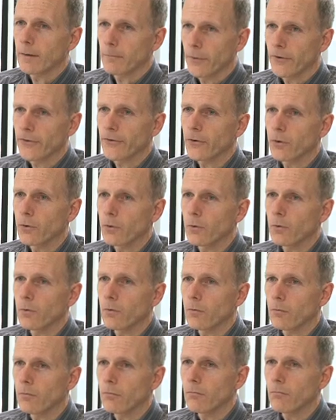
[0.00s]
and
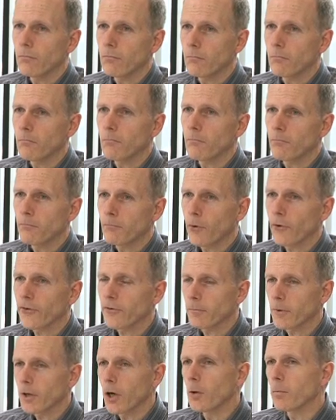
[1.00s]
pursue
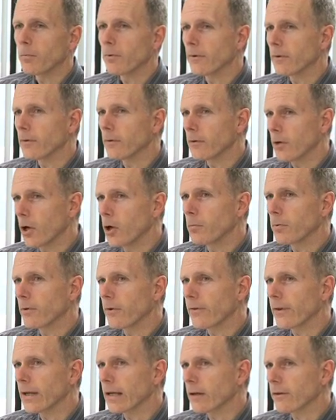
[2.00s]
possibly open
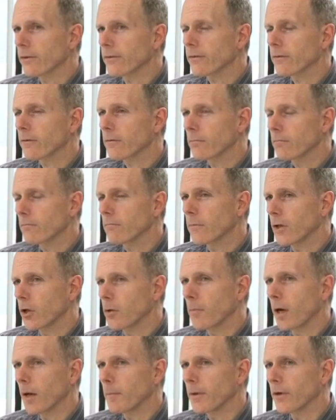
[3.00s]
things that
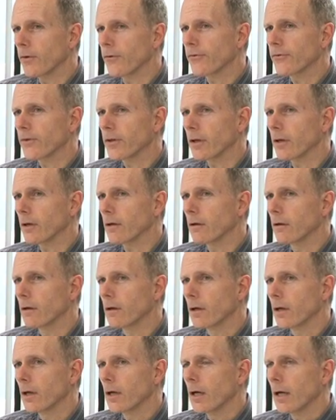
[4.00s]
you might be interested in.
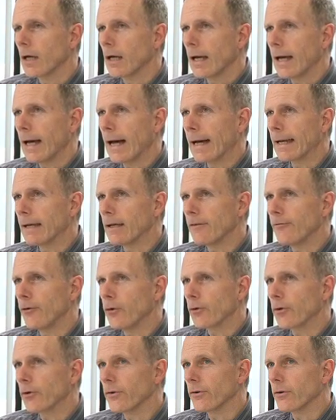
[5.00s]
And if
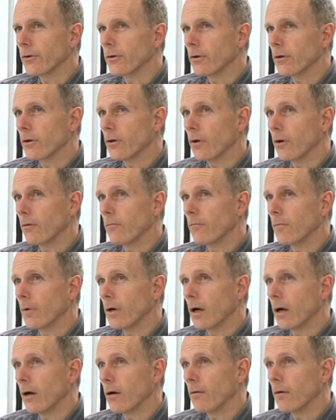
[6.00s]
you can
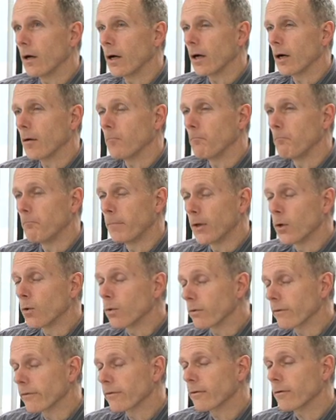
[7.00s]

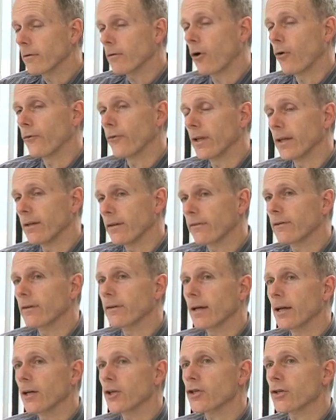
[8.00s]
build on the
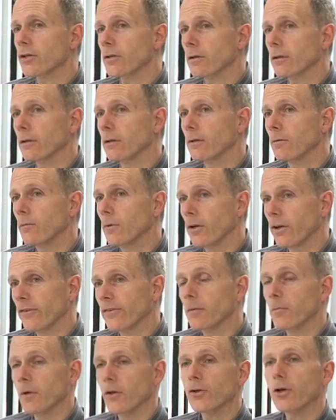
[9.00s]
dissertation in a
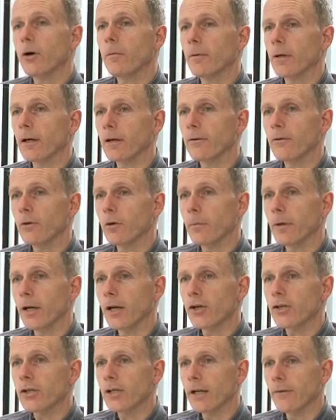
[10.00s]
similar topic to your
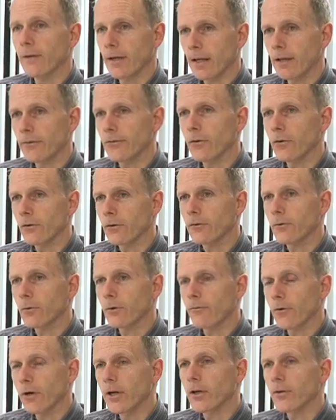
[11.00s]
PhD, then it gets you to
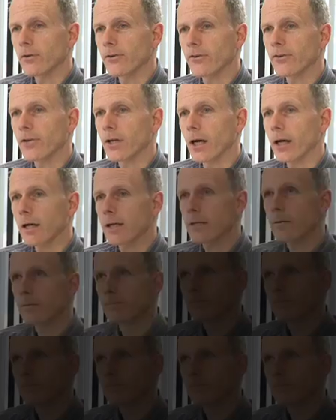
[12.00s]
a very good start.